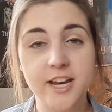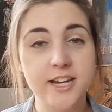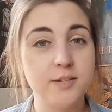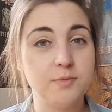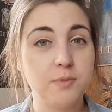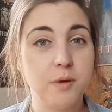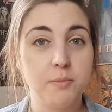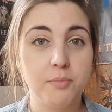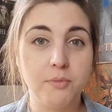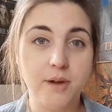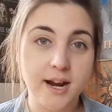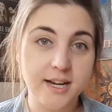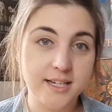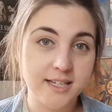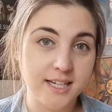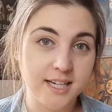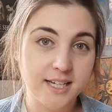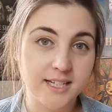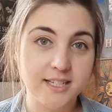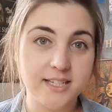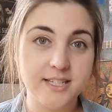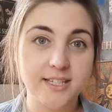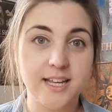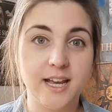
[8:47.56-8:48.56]
my
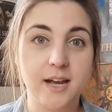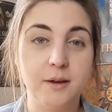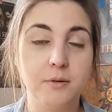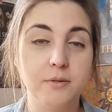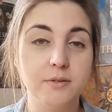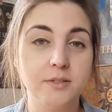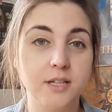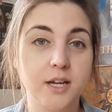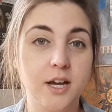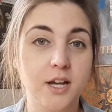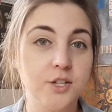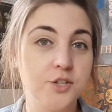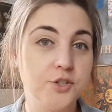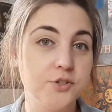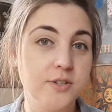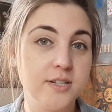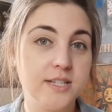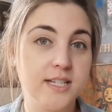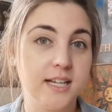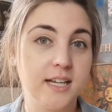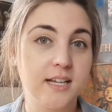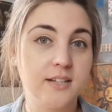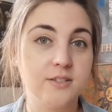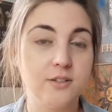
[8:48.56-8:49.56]
branding to say I was a country
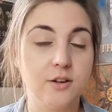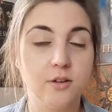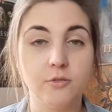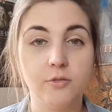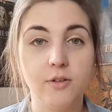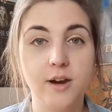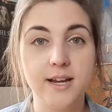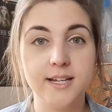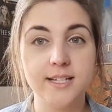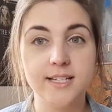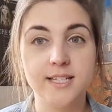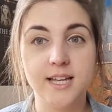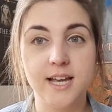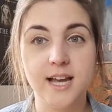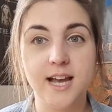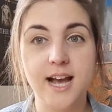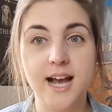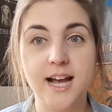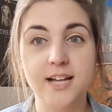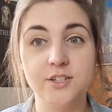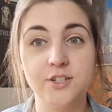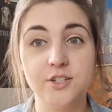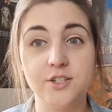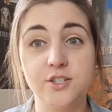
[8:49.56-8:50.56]
singer-songwriter
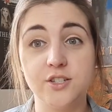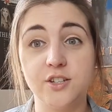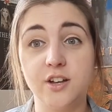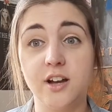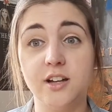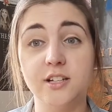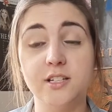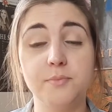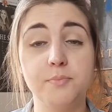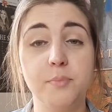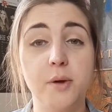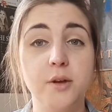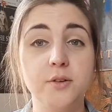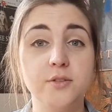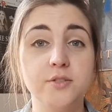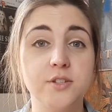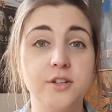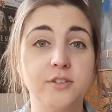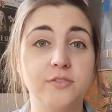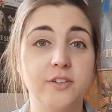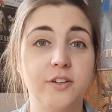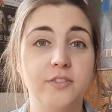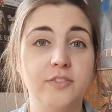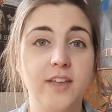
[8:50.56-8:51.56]
and just started to post
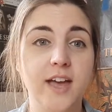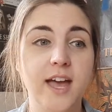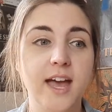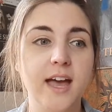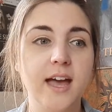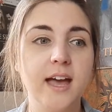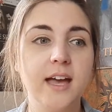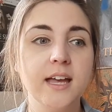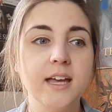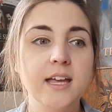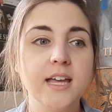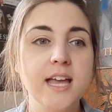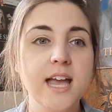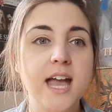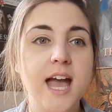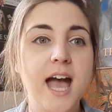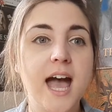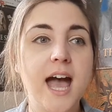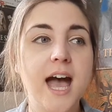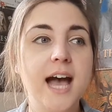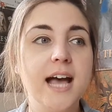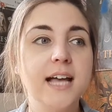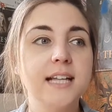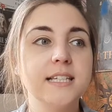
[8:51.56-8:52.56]
stuff on there.
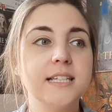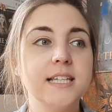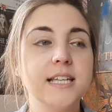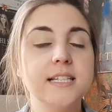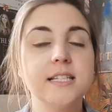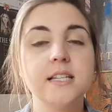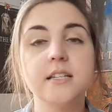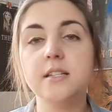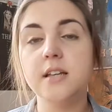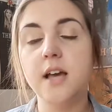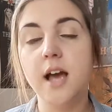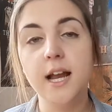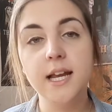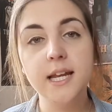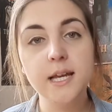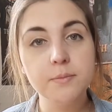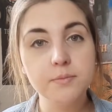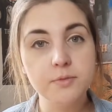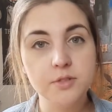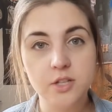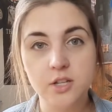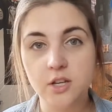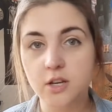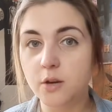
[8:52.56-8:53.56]
And it's entirely up
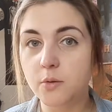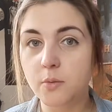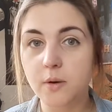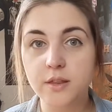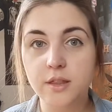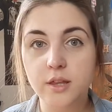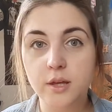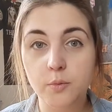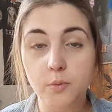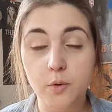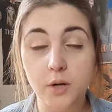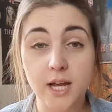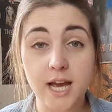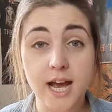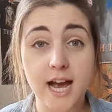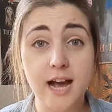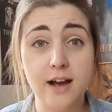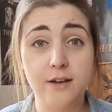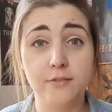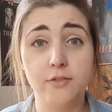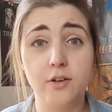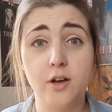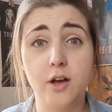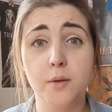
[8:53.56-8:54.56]
to you whether you want to
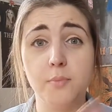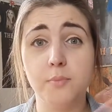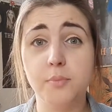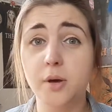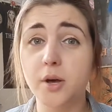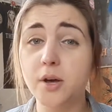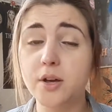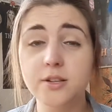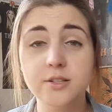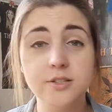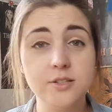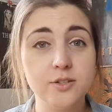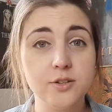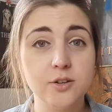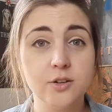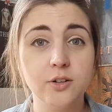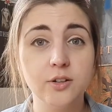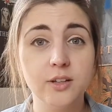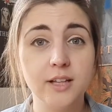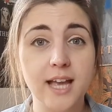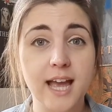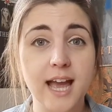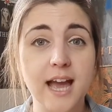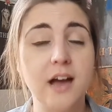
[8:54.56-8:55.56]
have a
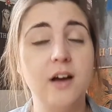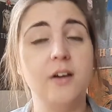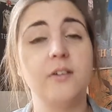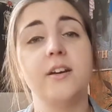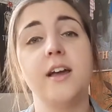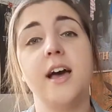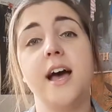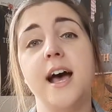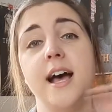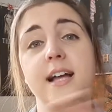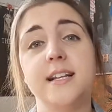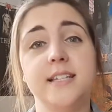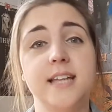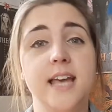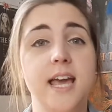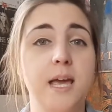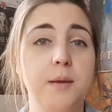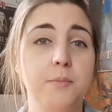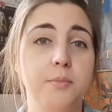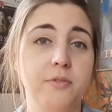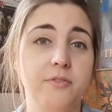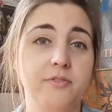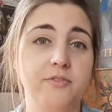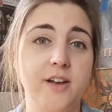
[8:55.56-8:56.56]
personal account and a
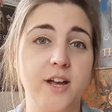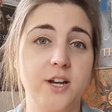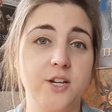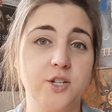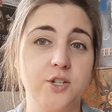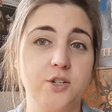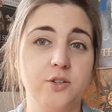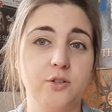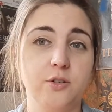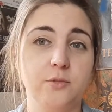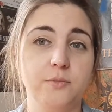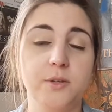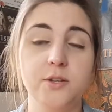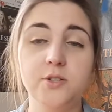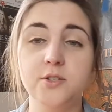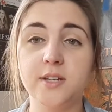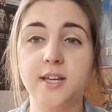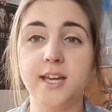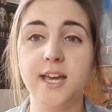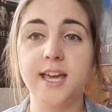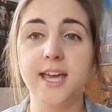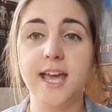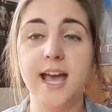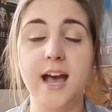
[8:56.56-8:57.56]
professional
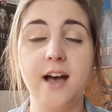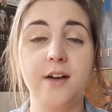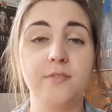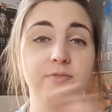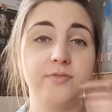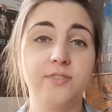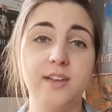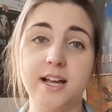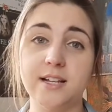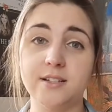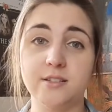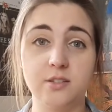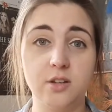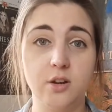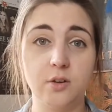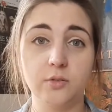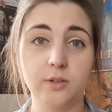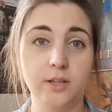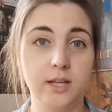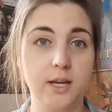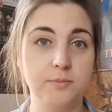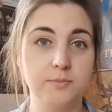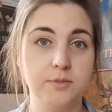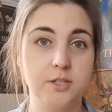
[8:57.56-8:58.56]
music account. That's
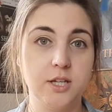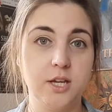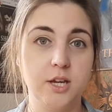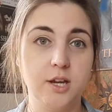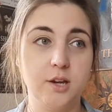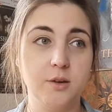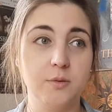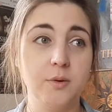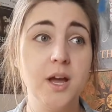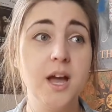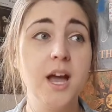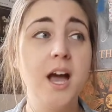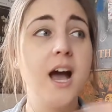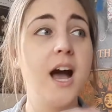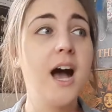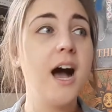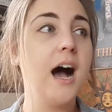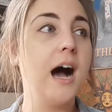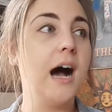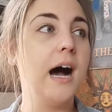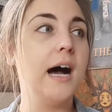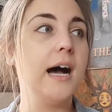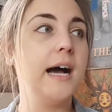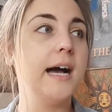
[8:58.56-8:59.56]
totally up to you.
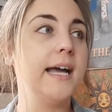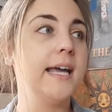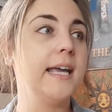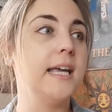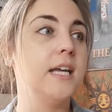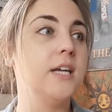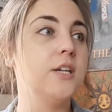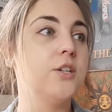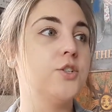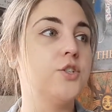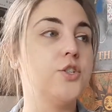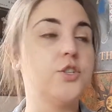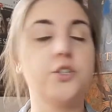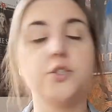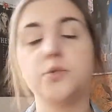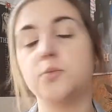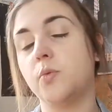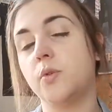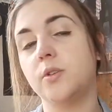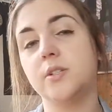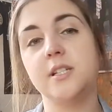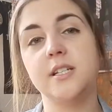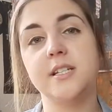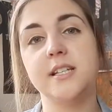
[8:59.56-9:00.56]
I just
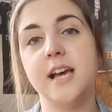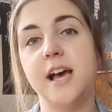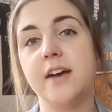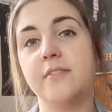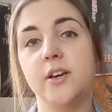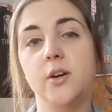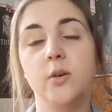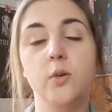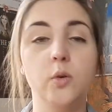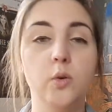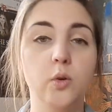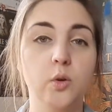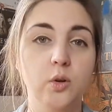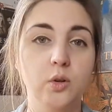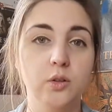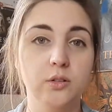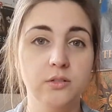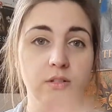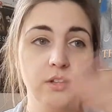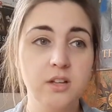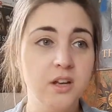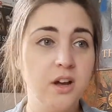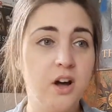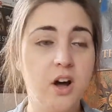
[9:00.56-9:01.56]
wanted to have it
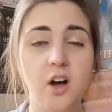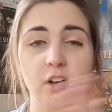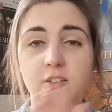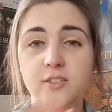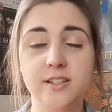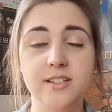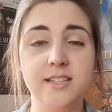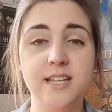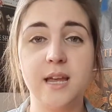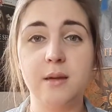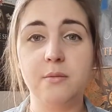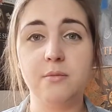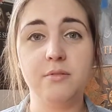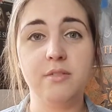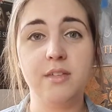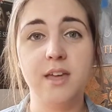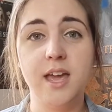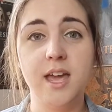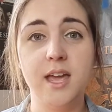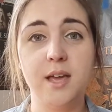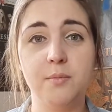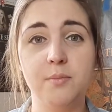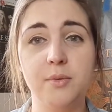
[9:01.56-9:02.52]
all on the same thing